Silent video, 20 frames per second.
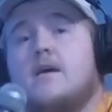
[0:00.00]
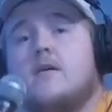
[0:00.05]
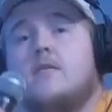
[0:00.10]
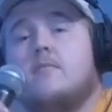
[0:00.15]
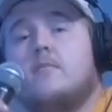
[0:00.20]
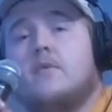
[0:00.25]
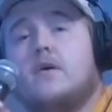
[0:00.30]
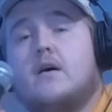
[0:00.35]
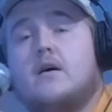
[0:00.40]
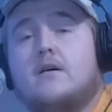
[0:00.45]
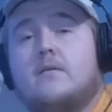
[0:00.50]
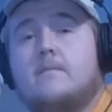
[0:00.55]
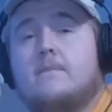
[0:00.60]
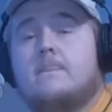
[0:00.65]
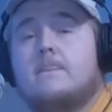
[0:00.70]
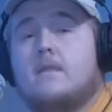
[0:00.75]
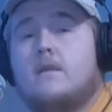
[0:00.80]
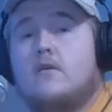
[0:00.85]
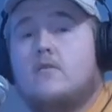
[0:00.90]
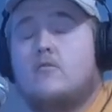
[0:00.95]
Wow. But
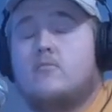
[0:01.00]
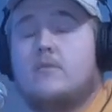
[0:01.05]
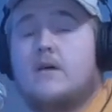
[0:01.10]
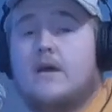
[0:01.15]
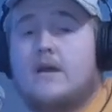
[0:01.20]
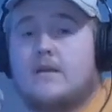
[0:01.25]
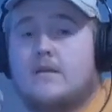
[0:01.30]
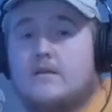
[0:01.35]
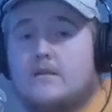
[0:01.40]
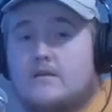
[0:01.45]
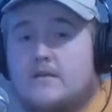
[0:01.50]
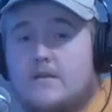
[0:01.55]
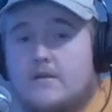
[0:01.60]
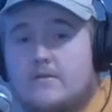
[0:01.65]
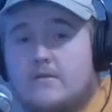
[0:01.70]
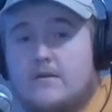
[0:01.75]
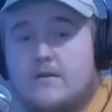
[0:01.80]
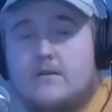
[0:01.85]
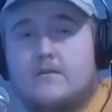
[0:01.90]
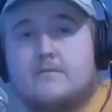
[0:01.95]
going back to
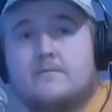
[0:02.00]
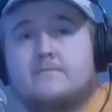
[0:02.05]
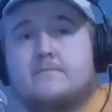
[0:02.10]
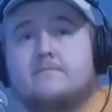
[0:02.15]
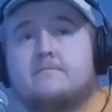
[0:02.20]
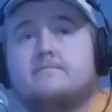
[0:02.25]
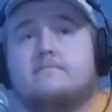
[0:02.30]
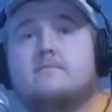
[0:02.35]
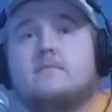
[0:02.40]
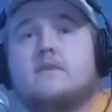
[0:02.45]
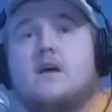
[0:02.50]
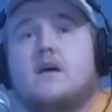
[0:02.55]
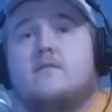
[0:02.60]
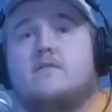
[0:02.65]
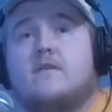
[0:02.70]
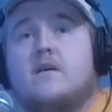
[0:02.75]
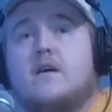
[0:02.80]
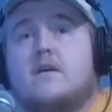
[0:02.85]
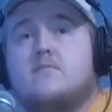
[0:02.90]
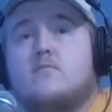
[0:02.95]
deer hunting, I
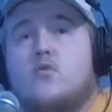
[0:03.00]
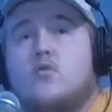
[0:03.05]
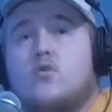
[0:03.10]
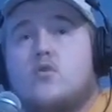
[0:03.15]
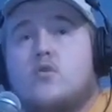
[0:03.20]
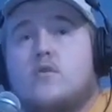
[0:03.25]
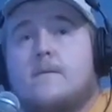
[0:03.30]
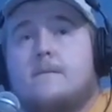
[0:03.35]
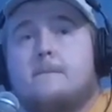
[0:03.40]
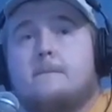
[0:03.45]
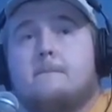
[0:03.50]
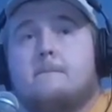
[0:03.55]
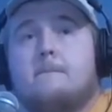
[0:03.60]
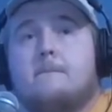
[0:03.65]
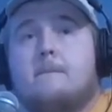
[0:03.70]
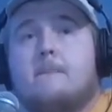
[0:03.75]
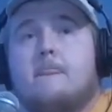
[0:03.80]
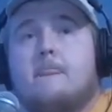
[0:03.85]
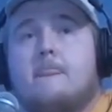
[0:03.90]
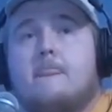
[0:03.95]
find more
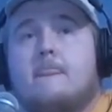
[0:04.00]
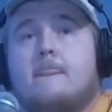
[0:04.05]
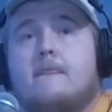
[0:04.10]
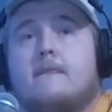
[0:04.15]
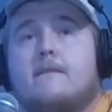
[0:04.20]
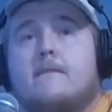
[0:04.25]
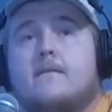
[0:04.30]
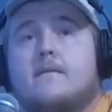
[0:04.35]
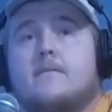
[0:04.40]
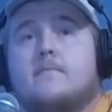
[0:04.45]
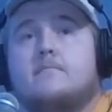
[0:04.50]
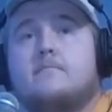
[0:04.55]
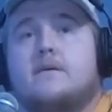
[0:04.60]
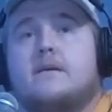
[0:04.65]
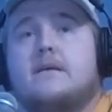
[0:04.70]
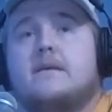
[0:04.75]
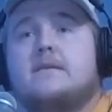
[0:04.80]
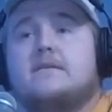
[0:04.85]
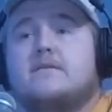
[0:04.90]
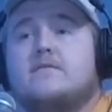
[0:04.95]

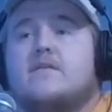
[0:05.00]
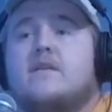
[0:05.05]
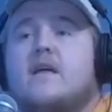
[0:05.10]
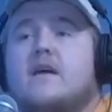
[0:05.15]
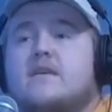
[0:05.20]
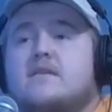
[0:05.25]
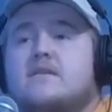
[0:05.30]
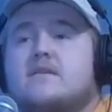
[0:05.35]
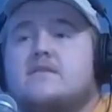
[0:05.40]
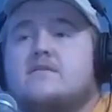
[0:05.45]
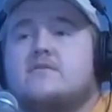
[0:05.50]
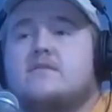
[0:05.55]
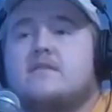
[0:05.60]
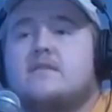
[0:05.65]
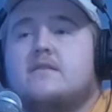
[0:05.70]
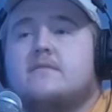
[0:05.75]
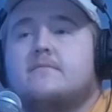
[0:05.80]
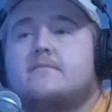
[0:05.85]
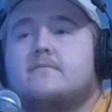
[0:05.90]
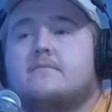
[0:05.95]
peace and relaxation in
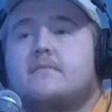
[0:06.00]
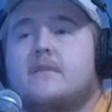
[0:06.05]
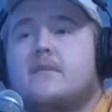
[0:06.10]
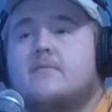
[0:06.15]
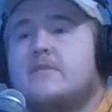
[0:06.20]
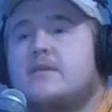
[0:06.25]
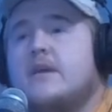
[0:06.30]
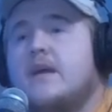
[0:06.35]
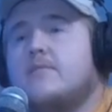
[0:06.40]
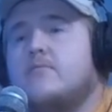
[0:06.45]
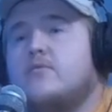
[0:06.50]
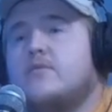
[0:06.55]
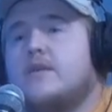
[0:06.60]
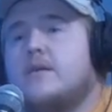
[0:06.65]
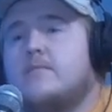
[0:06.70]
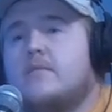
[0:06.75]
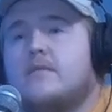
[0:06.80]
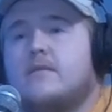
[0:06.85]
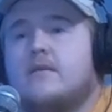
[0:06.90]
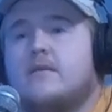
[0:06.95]
it. I mean, you got more
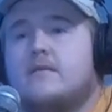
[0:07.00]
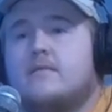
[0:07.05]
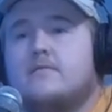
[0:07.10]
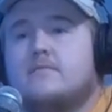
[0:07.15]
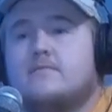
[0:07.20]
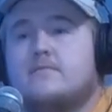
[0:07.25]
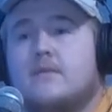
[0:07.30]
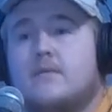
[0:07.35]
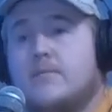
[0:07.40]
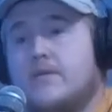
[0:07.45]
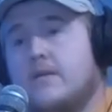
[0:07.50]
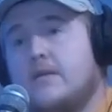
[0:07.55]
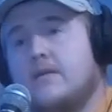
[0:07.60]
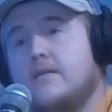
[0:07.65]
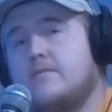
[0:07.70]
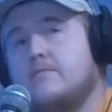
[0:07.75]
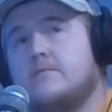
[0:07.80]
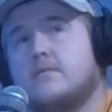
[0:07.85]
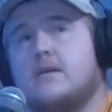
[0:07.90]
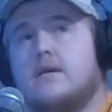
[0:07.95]
time to think. Yeah. I mean,
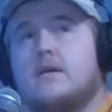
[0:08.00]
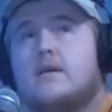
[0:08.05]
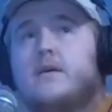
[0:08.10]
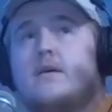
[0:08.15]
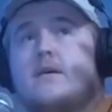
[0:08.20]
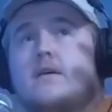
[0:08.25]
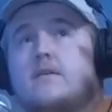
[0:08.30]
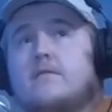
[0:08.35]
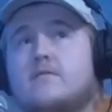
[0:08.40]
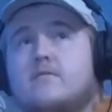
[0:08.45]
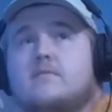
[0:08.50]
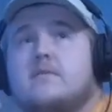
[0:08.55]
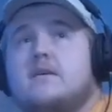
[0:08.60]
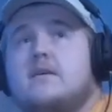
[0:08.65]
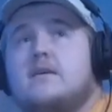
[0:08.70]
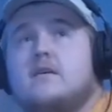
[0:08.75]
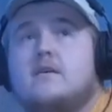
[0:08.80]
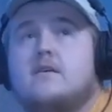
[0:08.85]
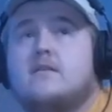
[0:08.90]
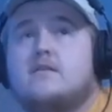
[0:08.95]
it, for
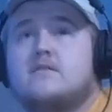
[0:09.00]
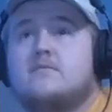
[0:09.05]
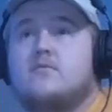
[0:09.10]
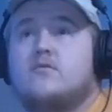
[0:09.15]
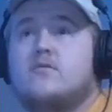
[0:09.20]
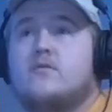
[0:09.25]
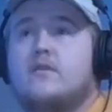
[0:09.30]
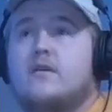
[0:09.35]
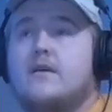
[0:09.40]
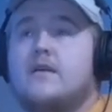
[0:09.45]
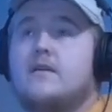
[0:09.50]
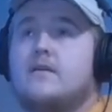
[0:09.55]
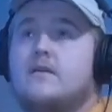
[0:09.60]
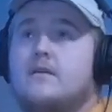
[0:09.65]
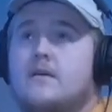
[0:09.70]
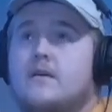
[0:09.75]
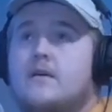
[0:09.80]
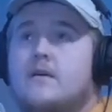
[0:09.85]
me, hunting's more like